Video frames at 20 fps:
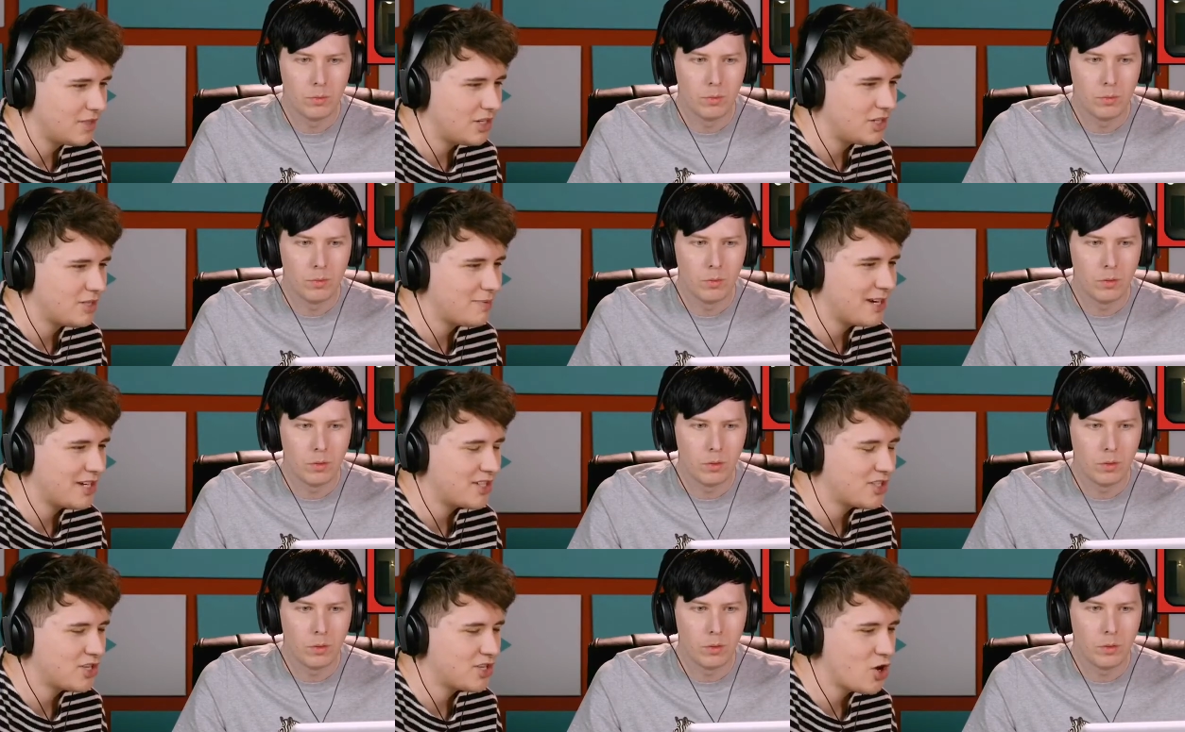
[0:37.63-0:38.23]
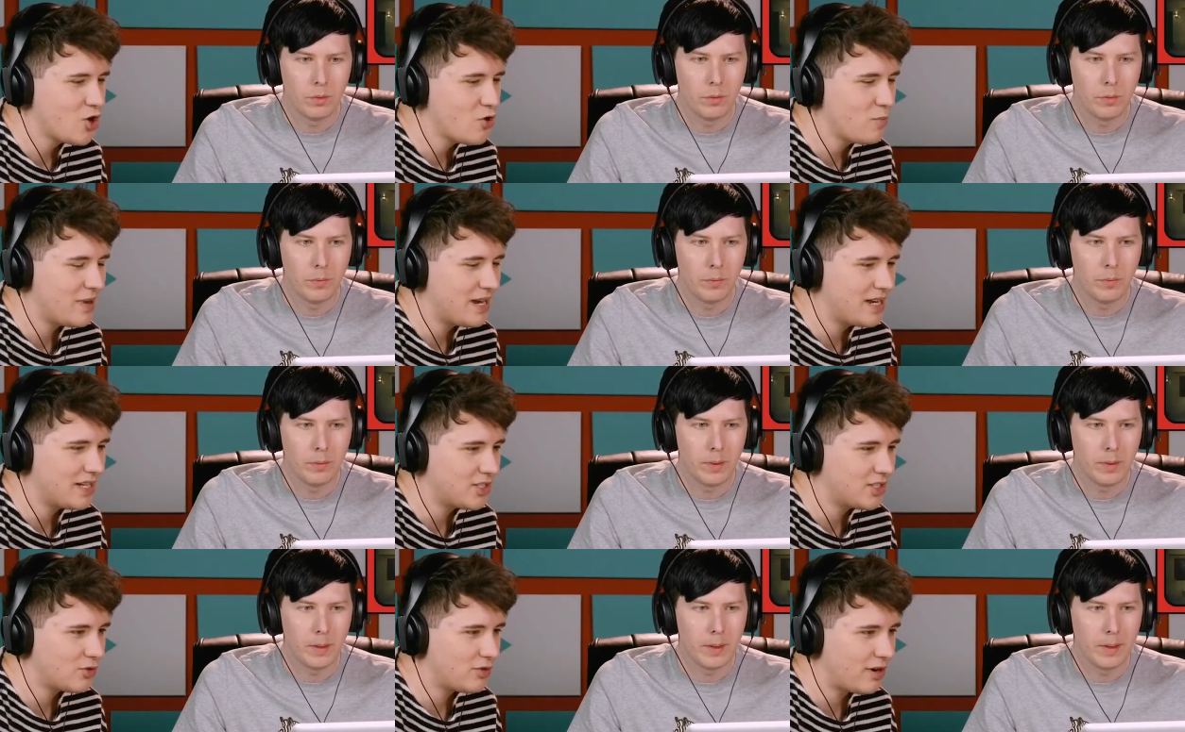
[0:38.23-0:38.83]
Speaker 1: just make a
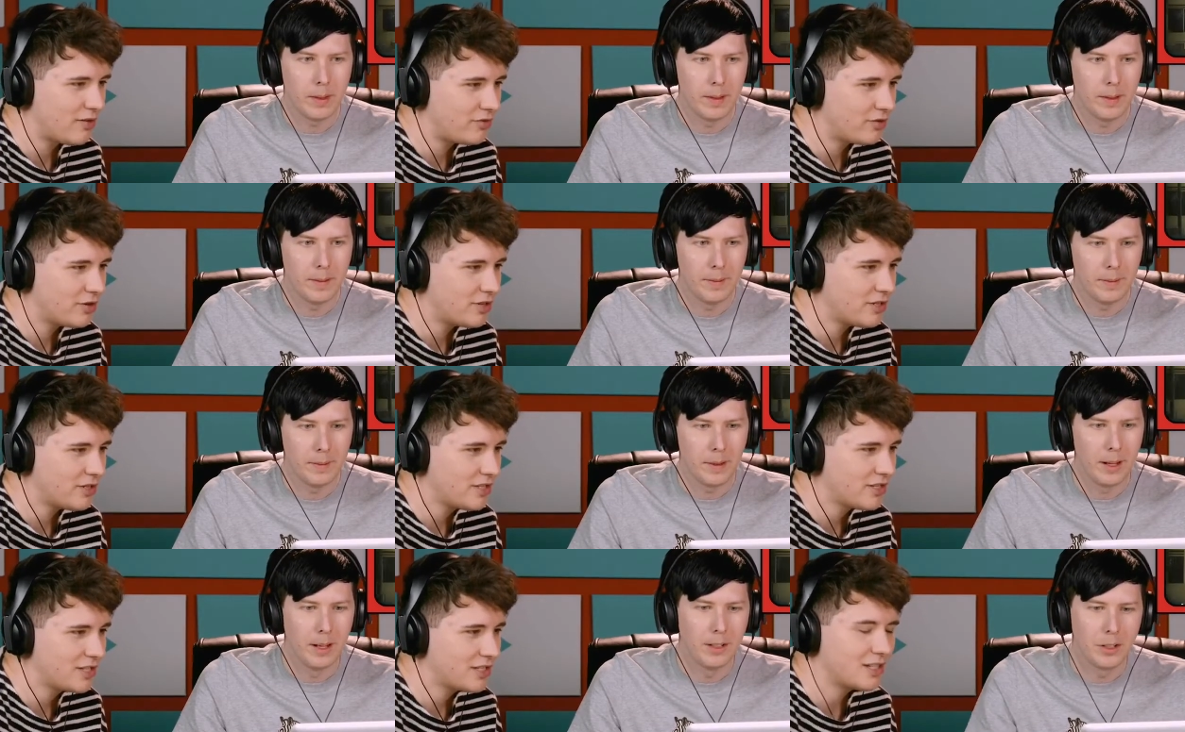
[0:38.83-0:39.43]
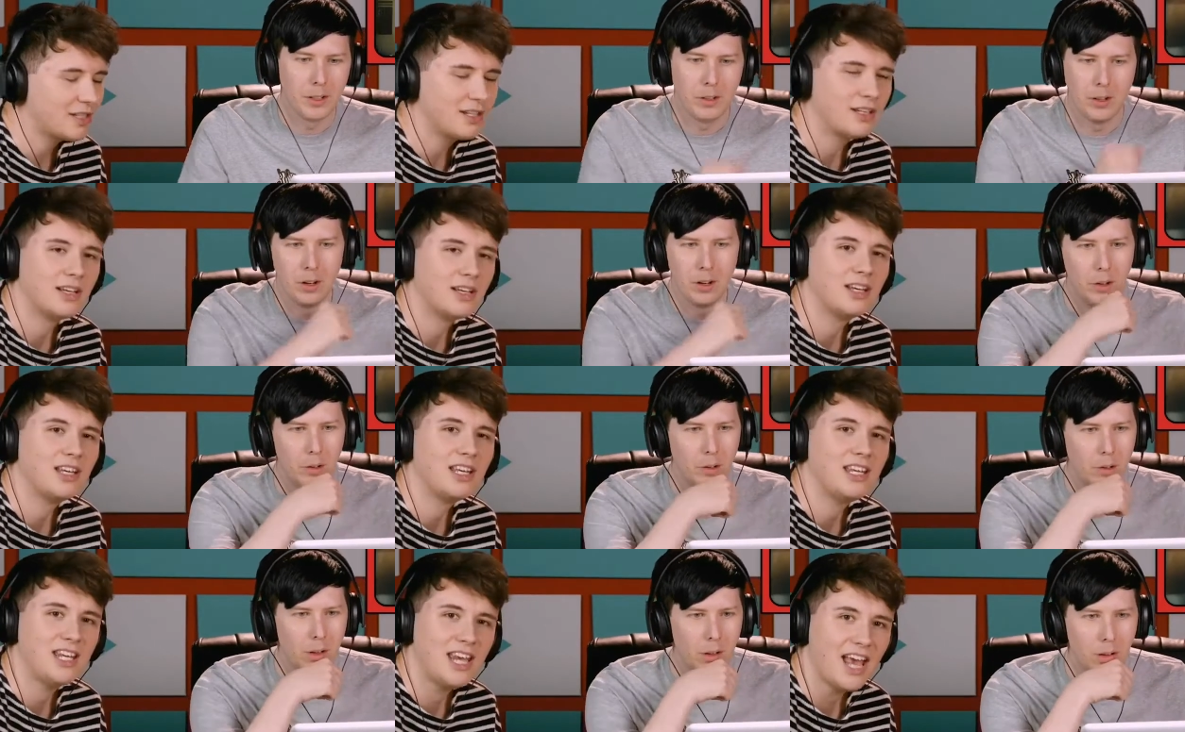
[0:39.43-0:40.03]
Snowpiercer reference. I don't
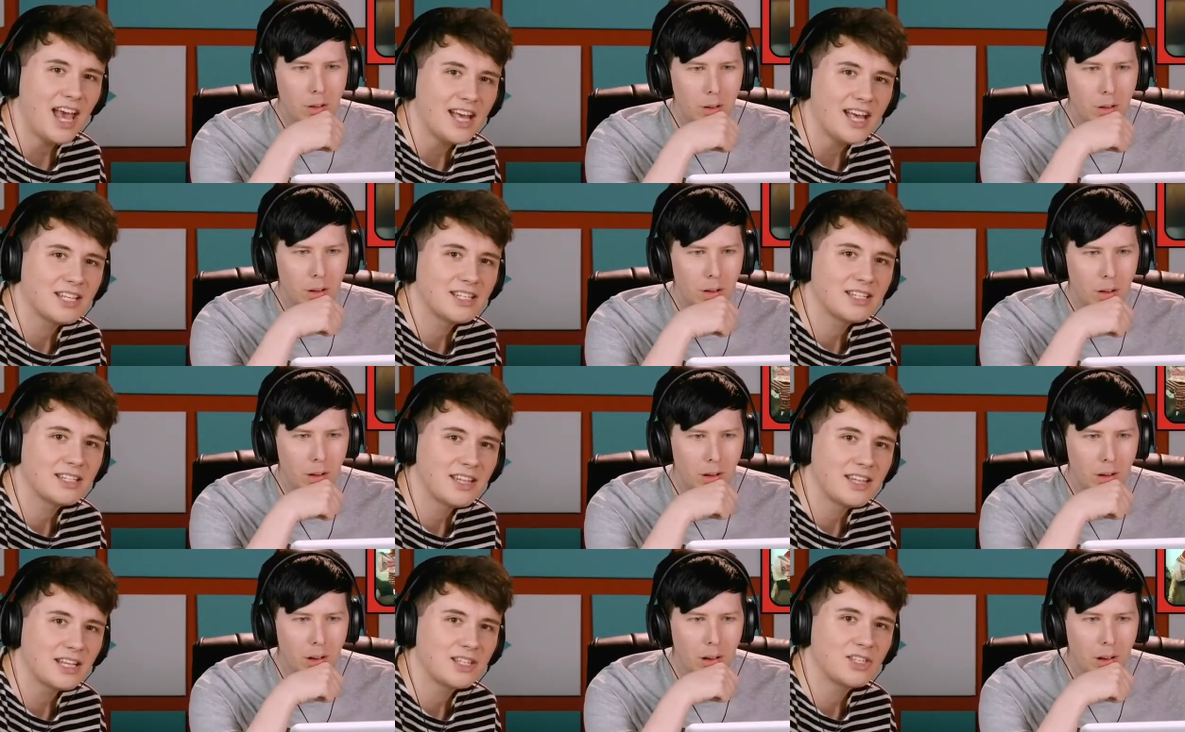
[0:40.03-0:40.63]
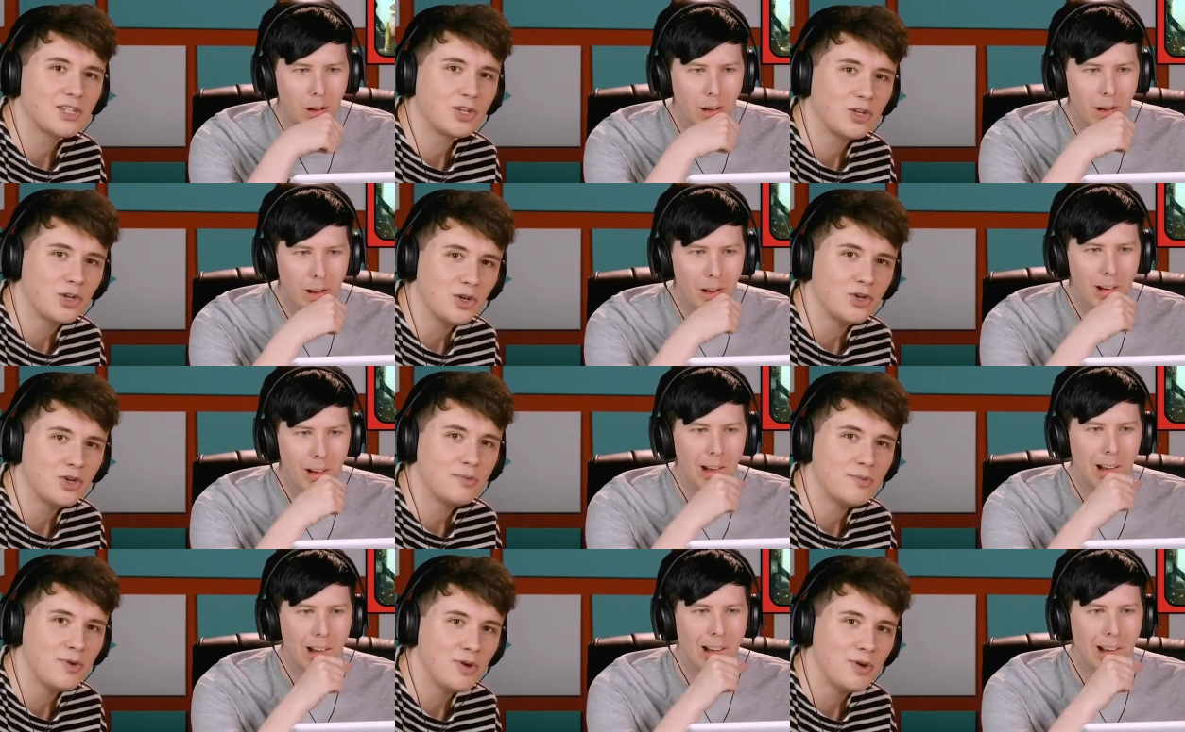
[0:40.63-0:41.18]
know. Yes, that's a good